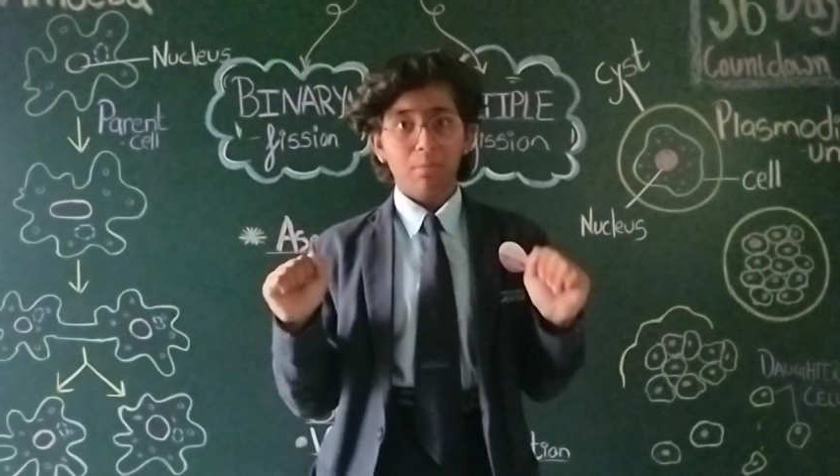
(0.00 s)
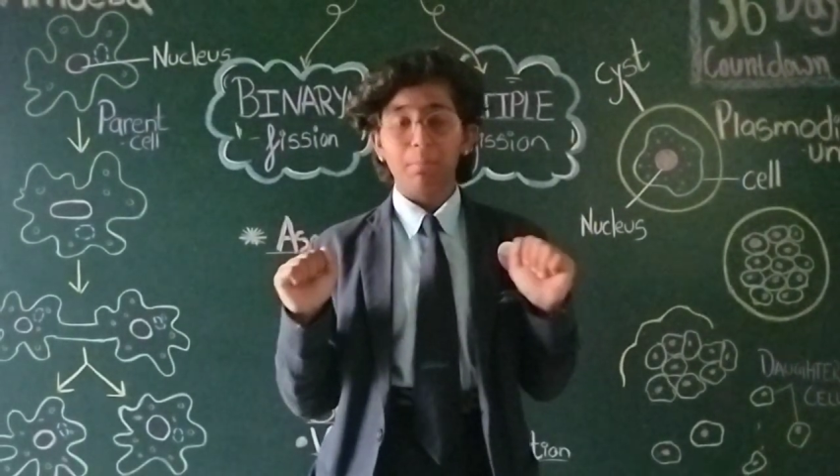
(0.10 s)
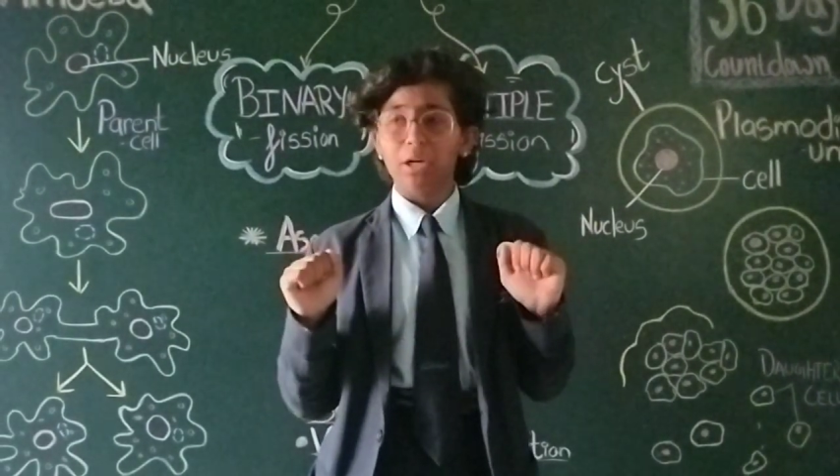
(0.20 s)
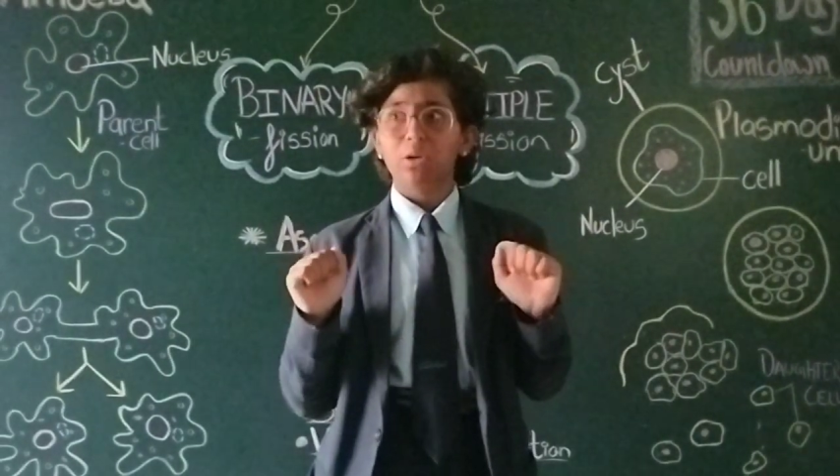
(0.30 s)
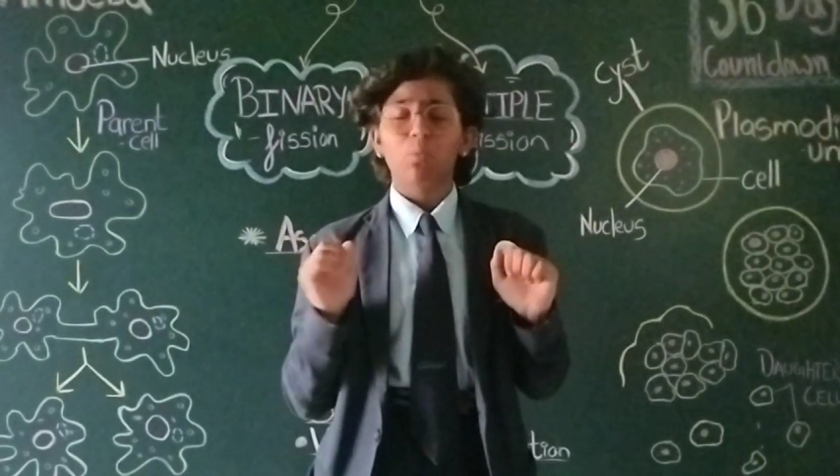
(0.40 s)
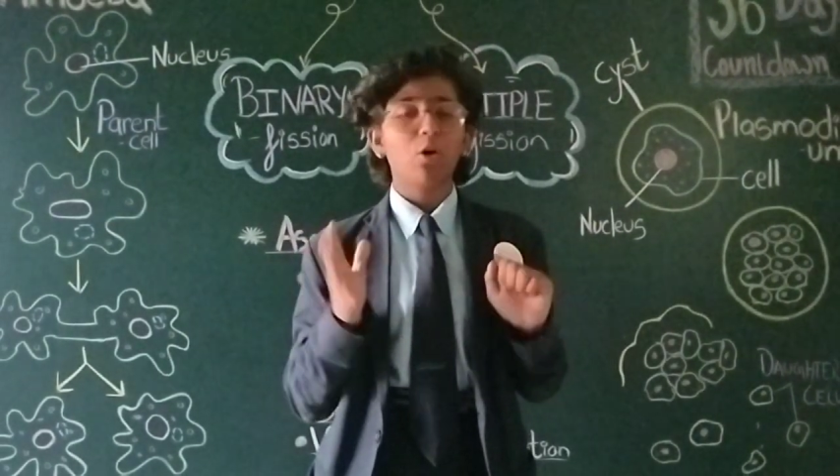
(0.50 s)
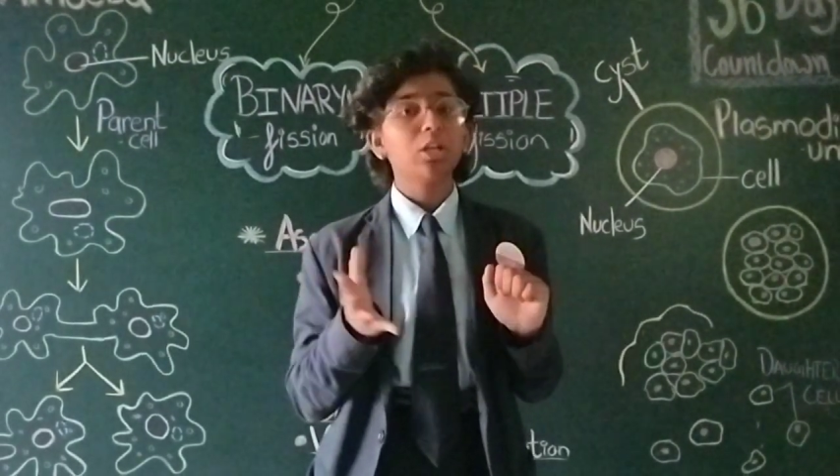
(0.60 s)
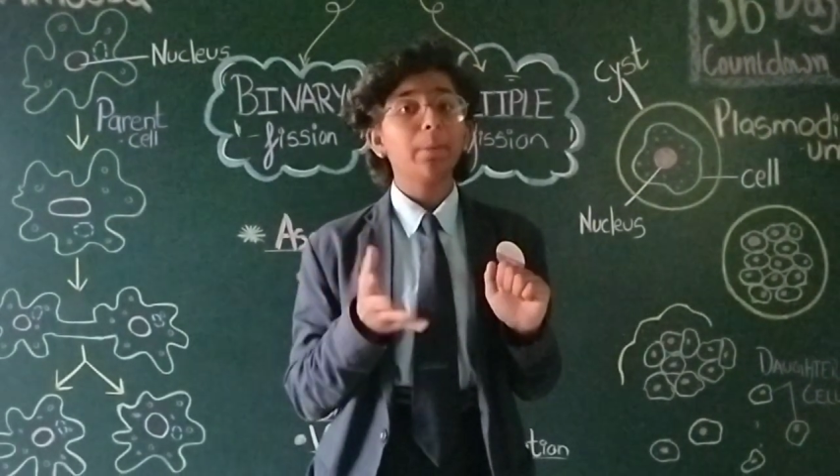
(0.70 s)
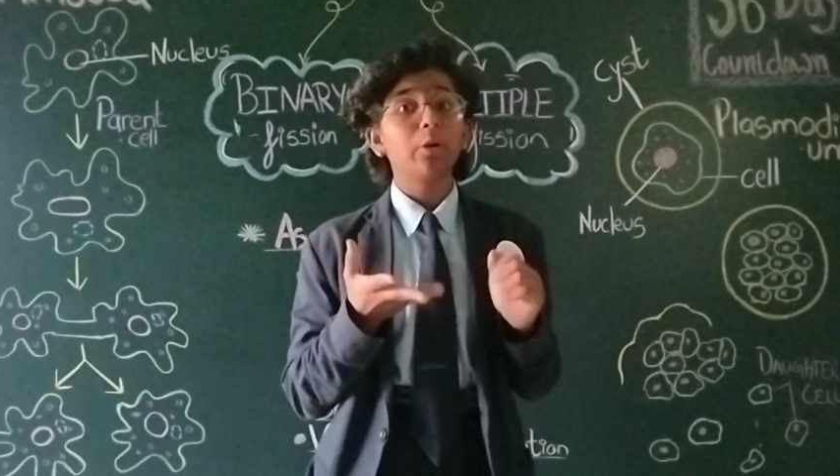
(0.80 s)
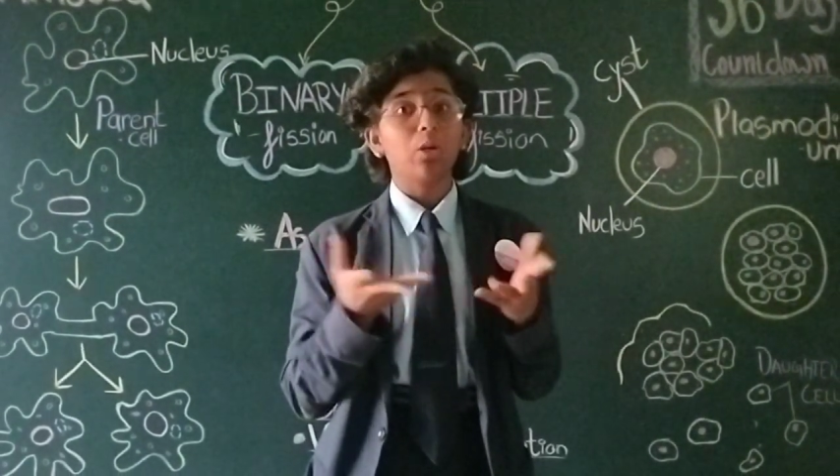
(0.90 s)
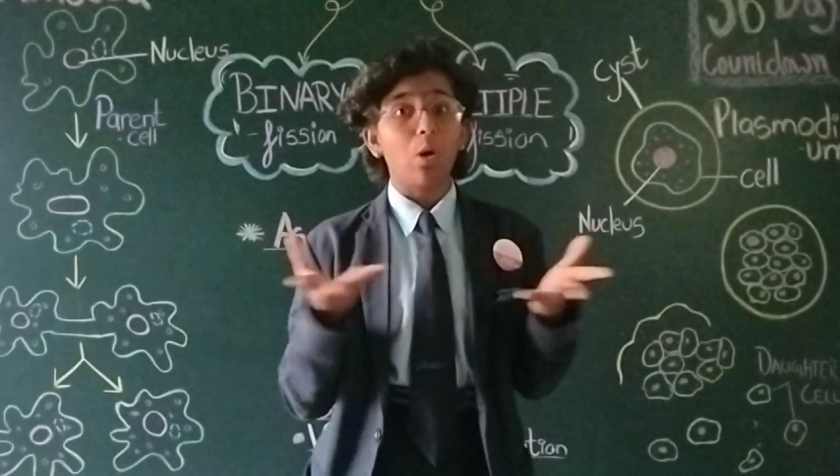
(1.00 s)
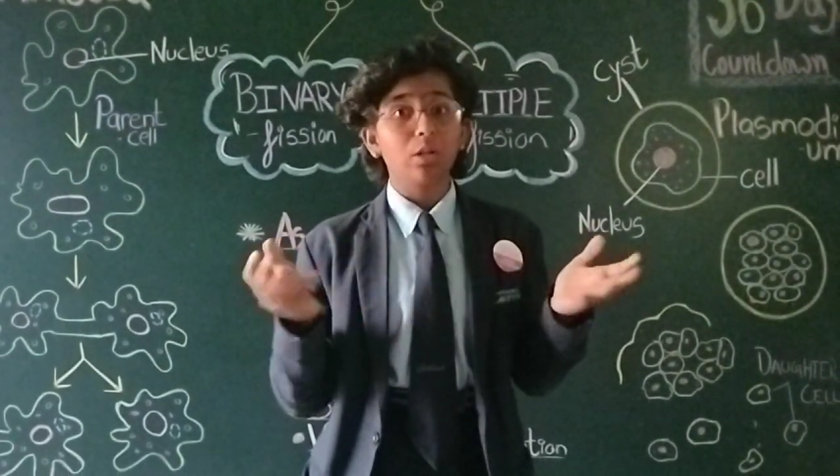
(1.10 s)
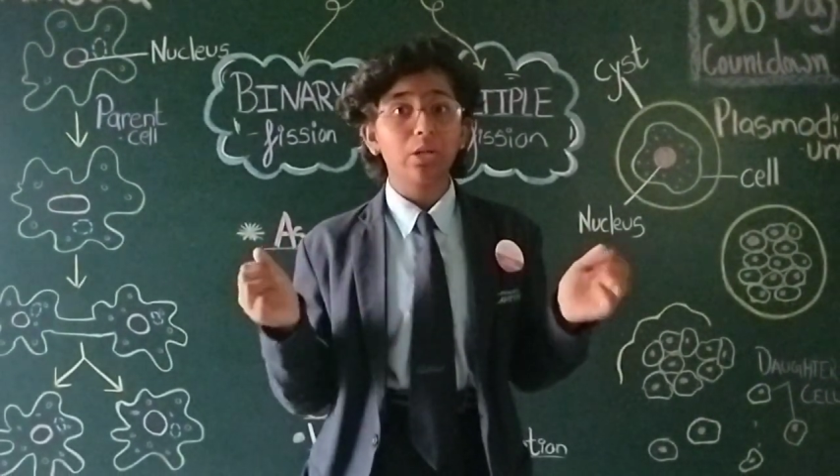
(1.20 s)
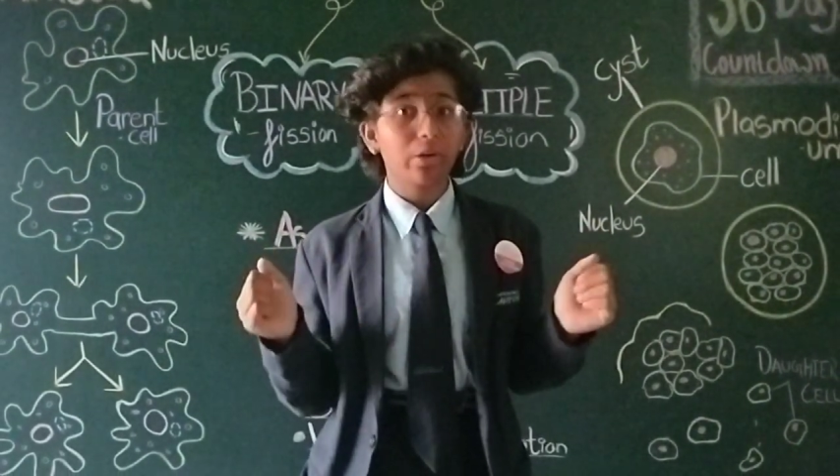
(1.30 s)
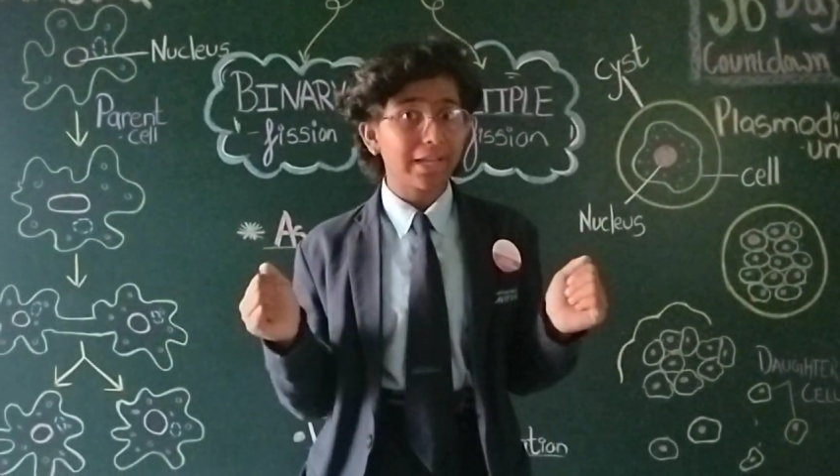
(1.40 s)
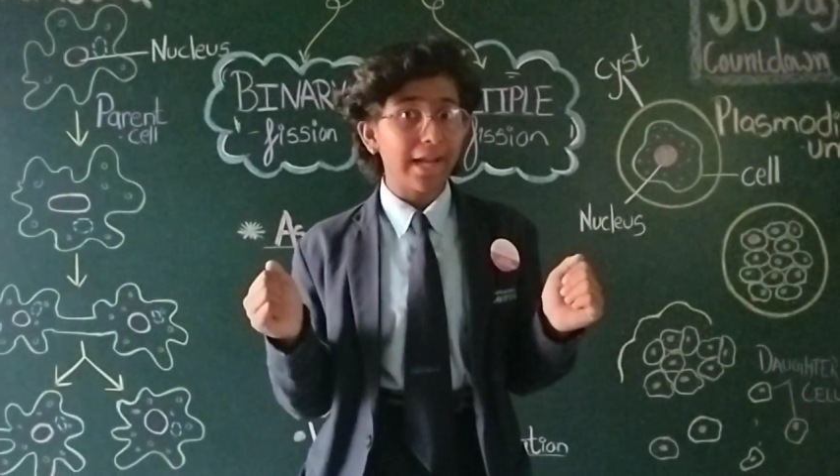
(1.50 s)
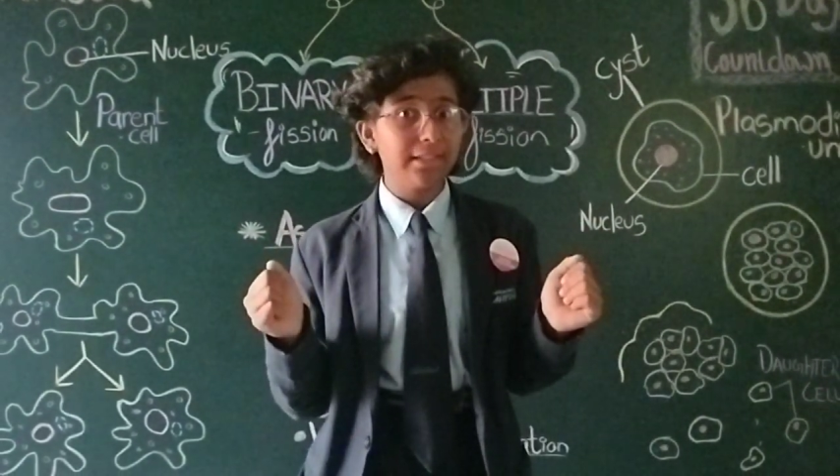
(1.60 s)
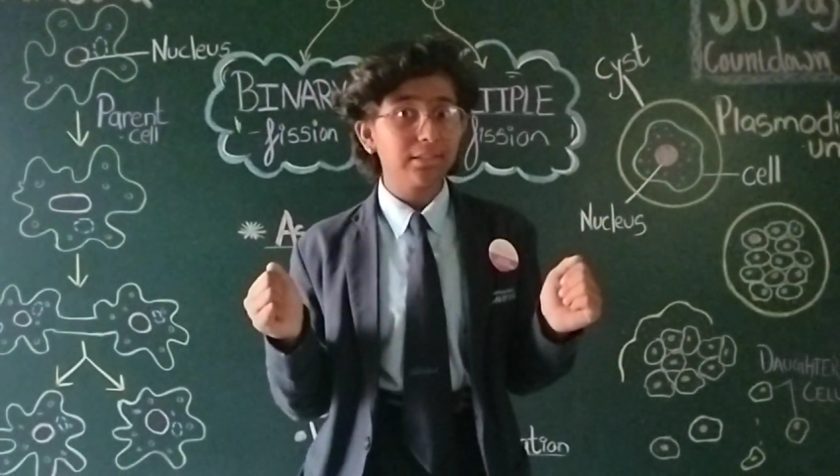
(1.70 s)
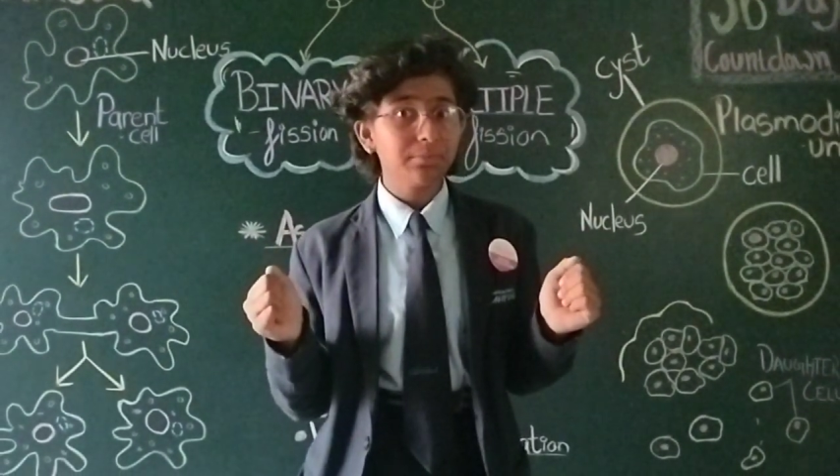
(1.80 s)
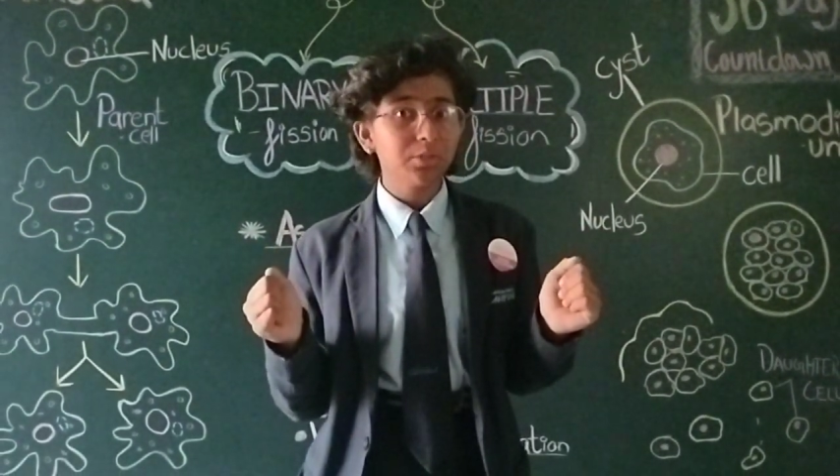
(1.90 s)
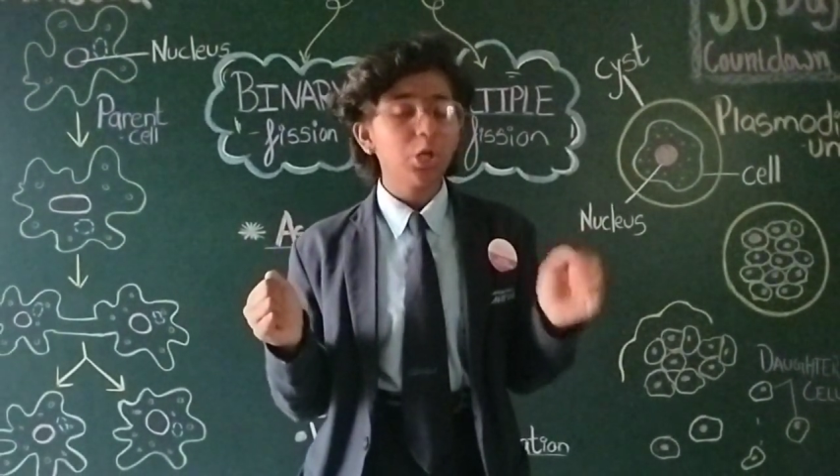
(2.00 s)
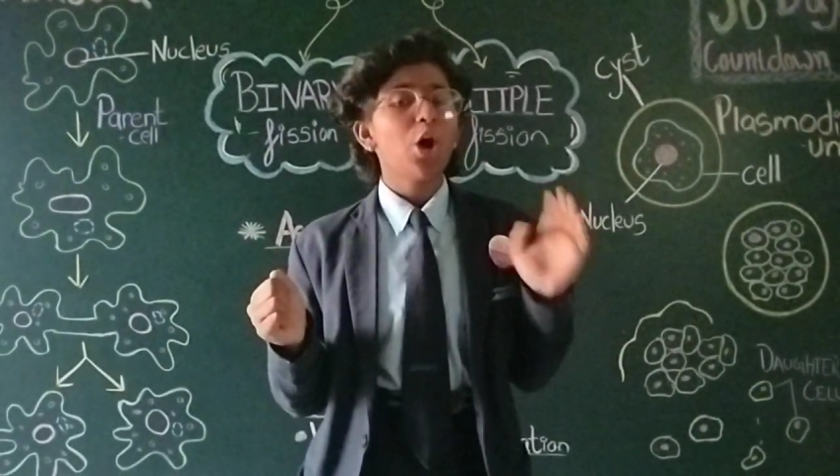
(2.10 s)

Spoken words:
But what about all the organisms?